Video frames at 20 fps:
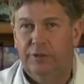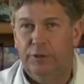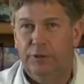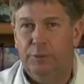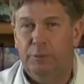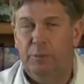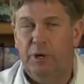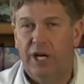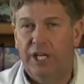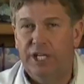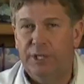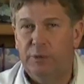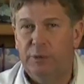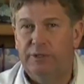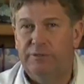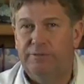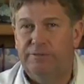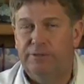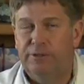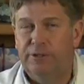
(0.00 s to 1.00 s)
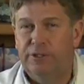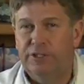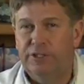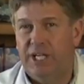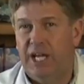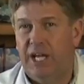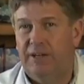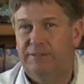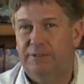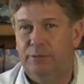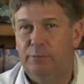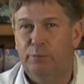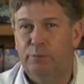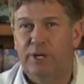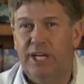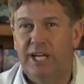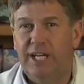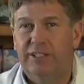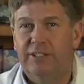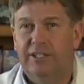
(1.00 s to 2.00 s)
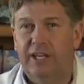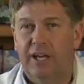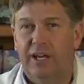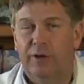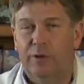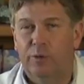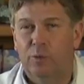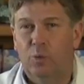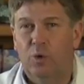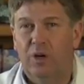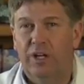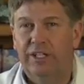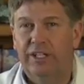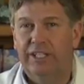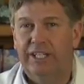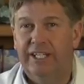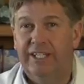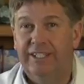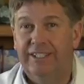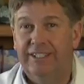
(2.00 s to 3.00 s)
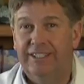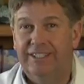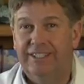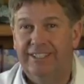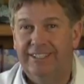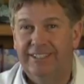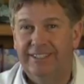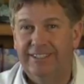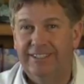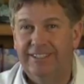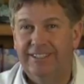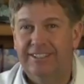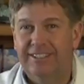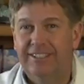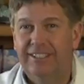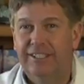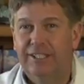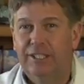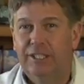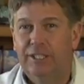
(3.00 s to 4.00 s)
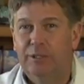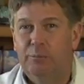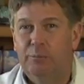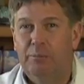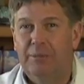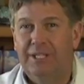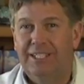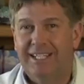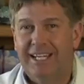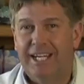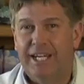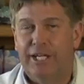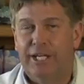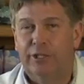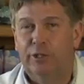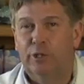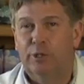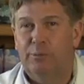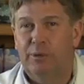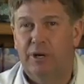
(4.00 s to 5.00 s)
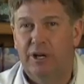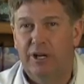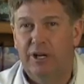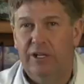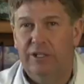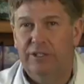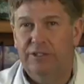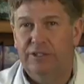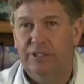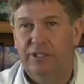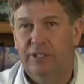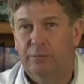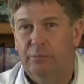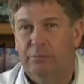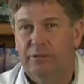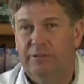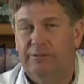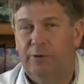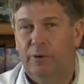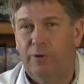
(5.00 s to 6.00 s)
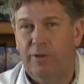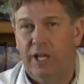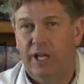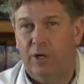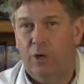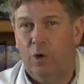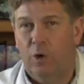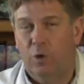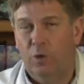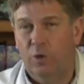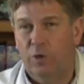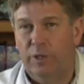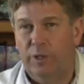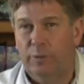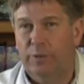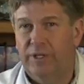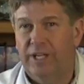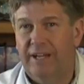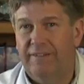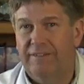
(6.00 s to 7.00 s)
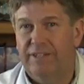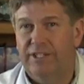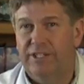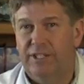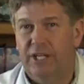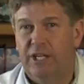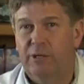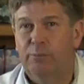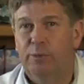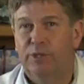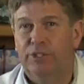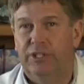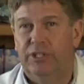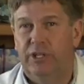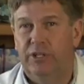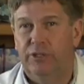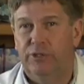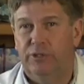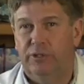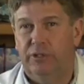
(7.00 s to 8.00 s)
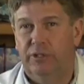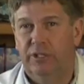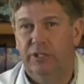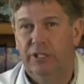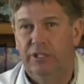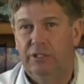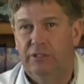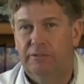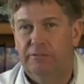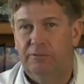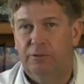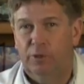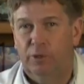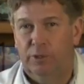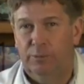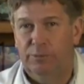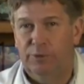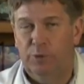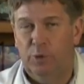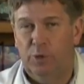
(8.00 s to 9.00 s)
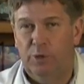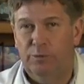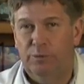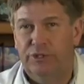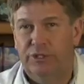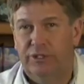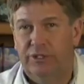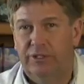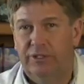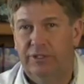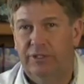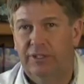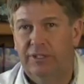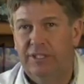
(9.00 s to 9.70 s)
the body would first have to break down 1 quintillion molecular bonds before that colloid would have the same potential for absorption